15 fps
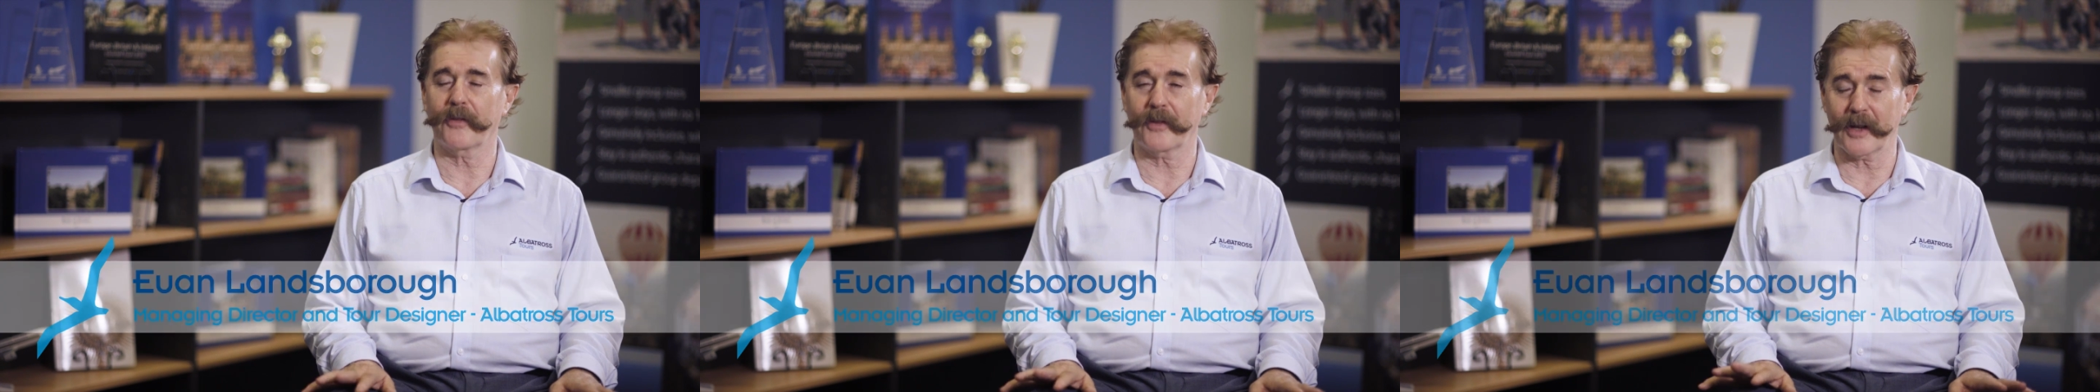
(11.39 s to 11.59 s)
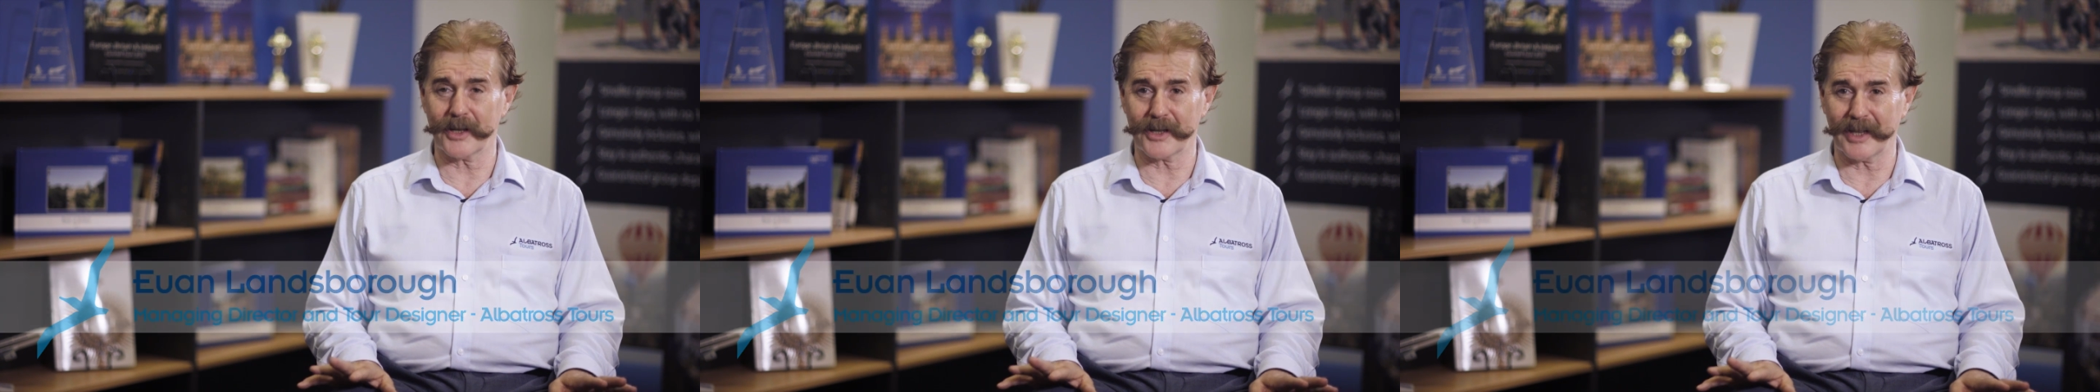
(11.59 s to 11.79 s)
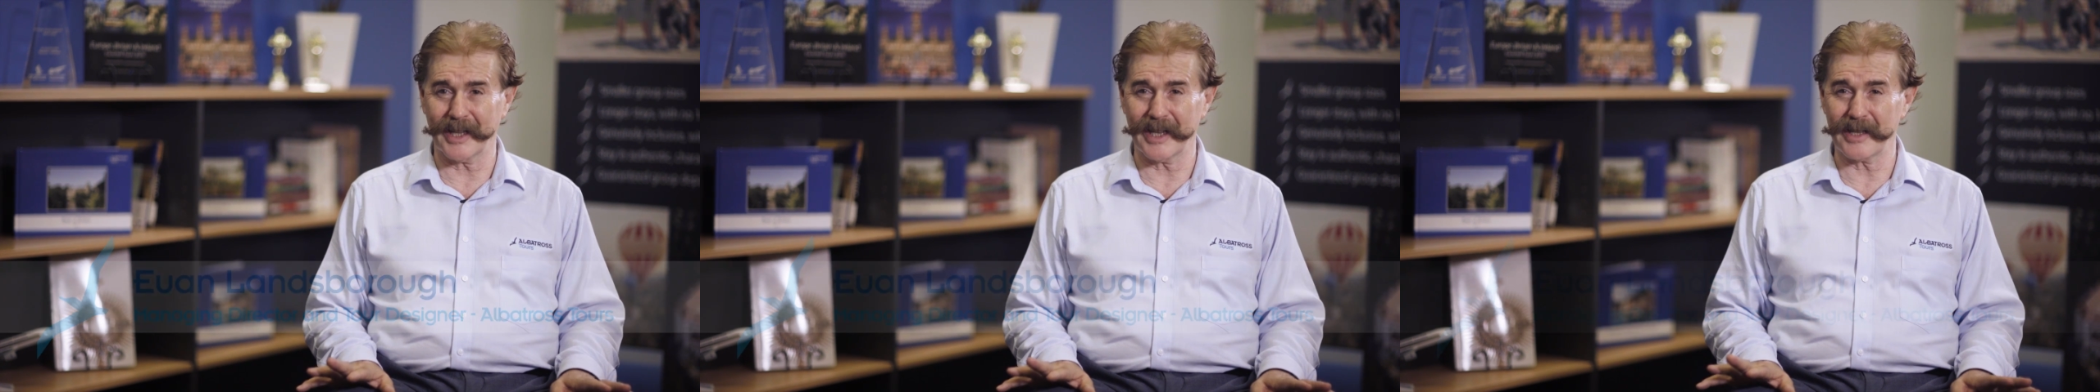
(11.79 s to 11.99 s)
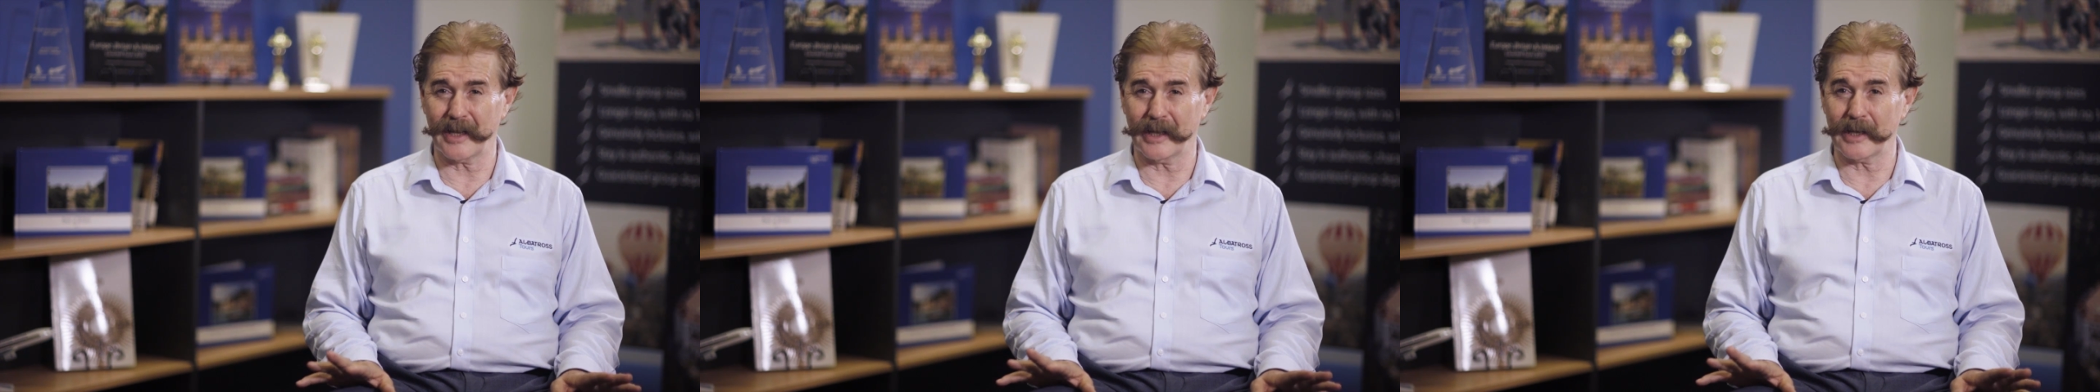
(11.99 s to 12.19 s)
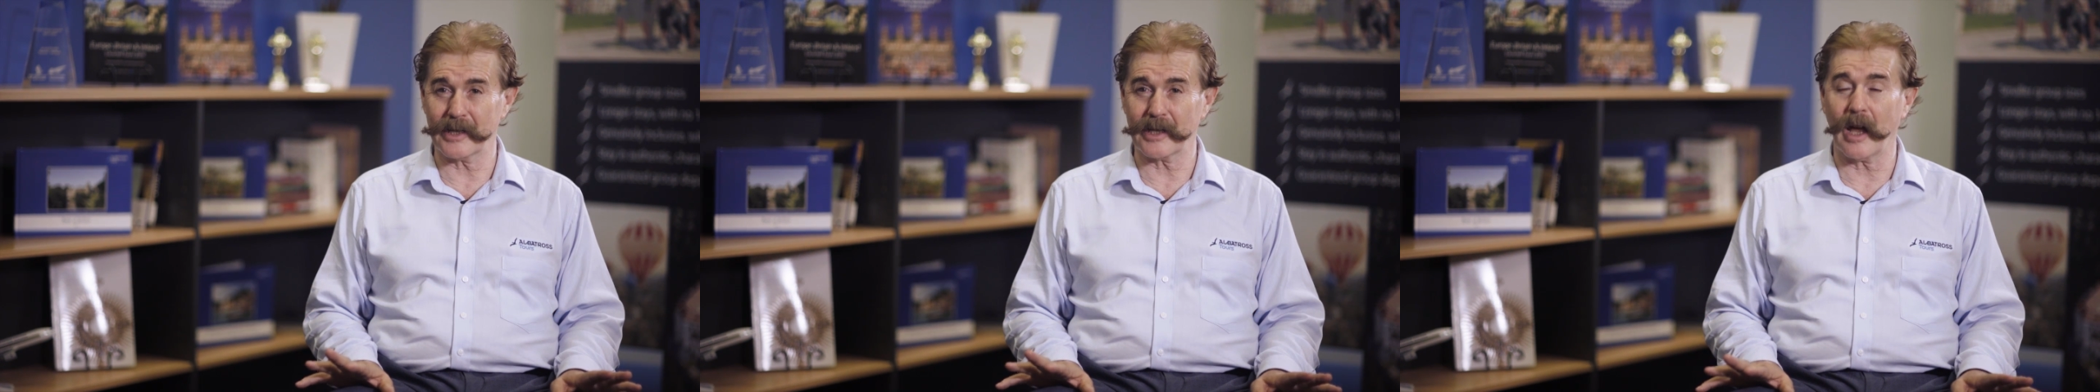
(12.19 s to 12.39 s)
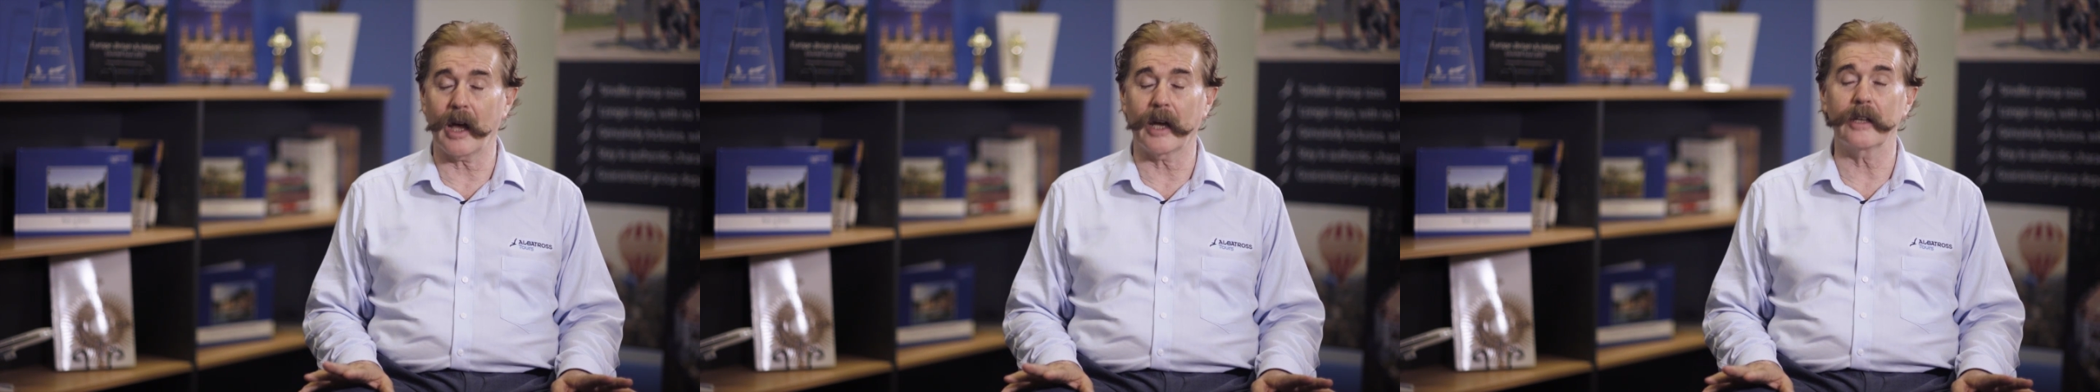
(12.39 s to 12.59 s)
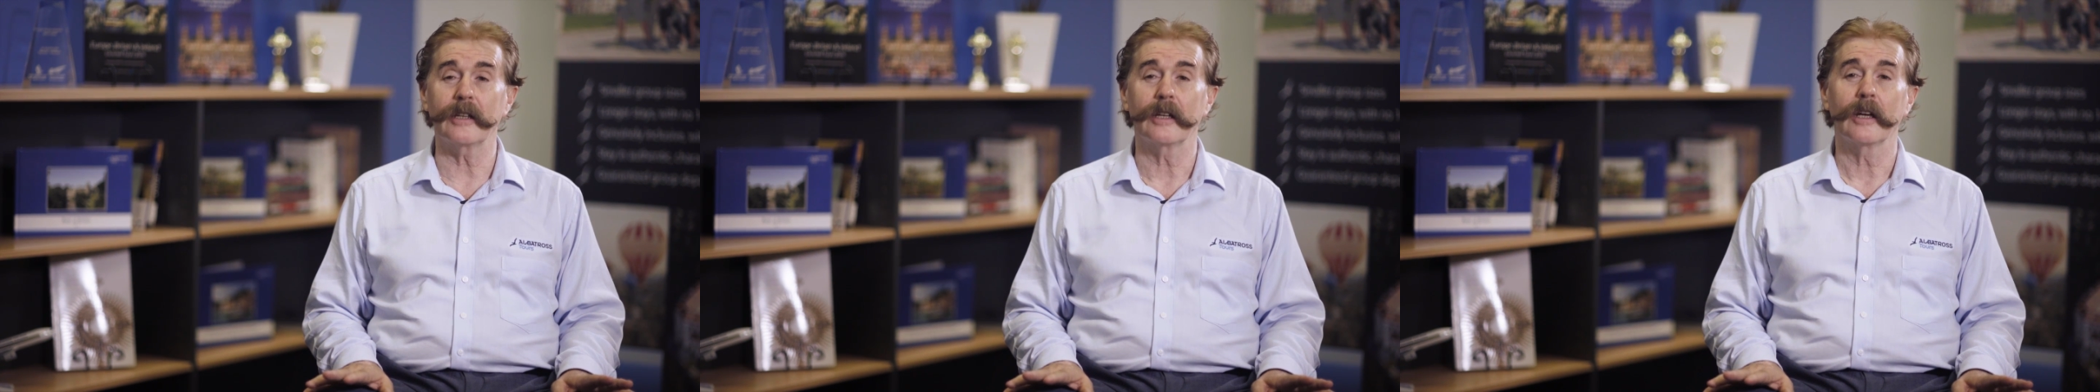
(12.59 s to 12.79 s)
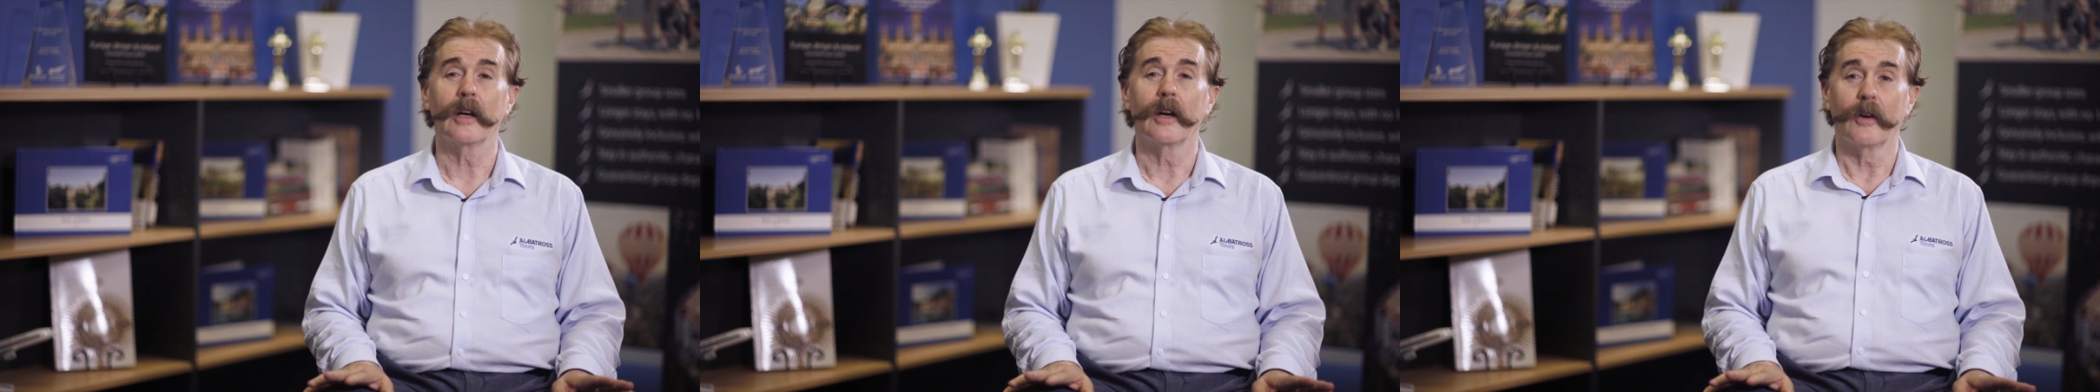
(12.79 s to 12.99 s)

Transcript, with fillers: the first thing is they're designed